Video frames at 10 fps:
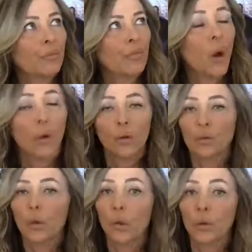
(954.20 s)

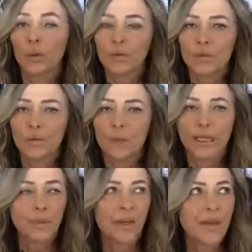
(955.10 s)
old goals
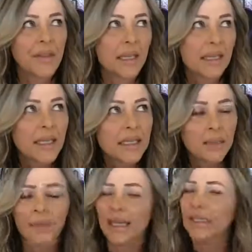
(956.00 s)
is where I think it is,
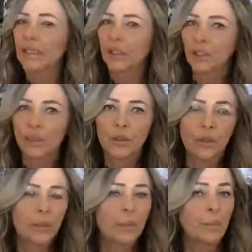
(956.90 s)
but it's
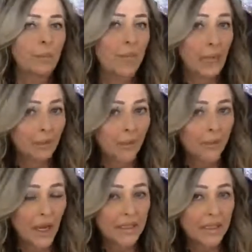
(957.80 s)
you should be able to
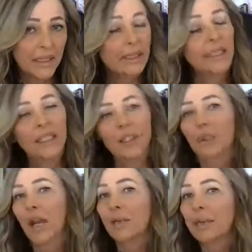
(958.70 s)
find it in your
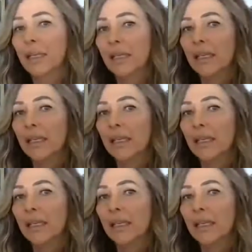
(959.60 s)
IEP.